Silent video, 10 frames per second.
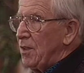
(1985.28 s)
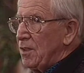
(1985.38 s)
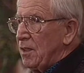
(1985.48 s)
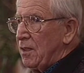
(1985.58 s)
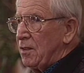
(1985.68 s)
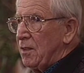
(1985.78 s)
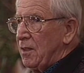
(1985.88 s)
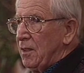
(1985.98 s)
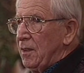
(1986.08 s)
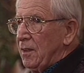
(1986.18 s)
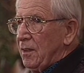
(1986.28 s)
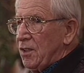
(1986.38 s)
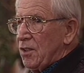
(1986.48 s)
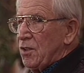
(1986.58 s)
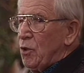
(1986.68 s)
It's
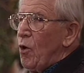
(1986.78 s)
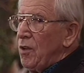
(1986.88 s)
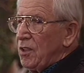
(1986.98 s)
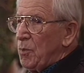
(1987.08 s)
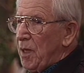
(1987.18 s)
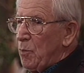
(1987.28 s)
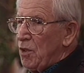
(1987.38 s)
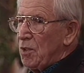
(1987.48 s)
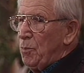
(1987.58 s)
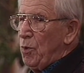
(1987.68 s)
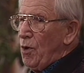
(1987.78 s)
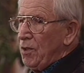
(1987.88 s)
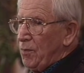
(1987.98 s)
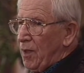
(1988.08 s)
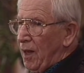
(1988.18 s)
just talking to people. What's the
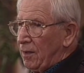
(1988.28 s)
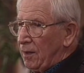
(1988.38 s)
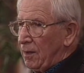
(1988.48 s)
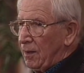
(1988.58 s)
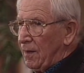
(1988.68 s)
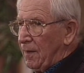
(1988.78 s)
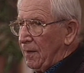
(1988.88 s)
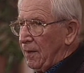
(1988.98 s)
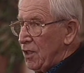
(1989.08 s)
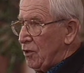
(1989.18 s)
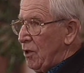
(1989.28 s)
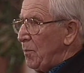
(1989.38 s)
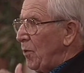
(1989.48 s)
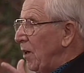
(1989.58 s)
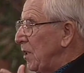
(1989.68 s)
point of that? He's
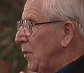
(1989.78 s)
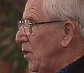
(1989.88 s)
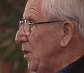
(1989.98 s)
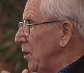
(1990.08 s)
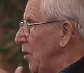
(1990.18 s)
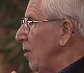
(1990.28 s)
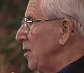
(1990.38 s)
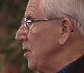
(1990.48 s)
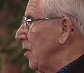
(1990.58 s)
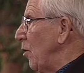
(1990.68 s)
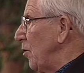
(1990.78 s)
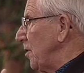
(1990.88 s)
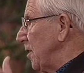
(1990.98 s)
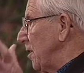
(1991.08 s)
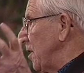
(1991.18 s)
gripped by his vision. He's got his
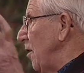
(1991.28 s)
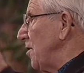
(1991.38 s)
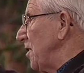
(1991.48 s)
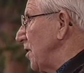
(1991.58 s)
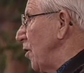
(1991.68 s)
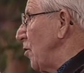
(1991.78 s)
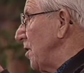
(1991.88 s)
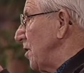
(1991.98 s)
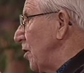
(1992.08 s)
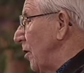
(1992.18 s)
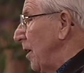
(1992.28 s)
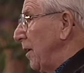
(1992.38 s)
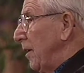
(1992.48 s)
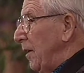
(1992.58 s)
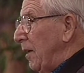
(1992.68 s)
goals. He sells his goals and so on.
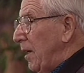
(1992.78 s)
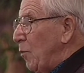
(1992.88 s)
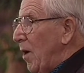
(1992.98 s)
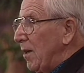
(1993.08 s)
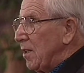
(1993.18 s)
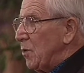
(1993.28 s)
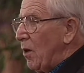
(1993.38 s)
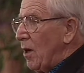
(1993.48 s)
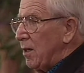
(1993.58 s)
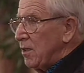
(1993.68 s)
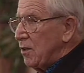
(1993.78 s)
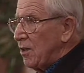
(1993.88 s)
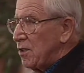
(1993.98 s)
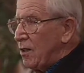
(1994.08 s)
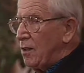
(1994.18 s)
And then he wonders why he's got
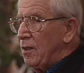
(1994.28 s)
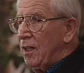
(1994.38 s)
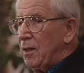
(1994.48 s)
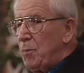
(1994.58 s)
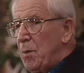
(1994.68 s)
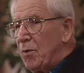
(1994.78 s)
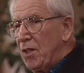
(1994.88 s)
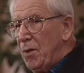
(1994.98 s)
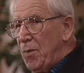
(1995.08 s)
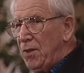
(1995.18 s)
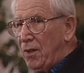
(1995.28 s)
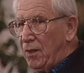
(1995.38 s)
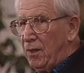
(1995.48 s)
to struggle to get people committed.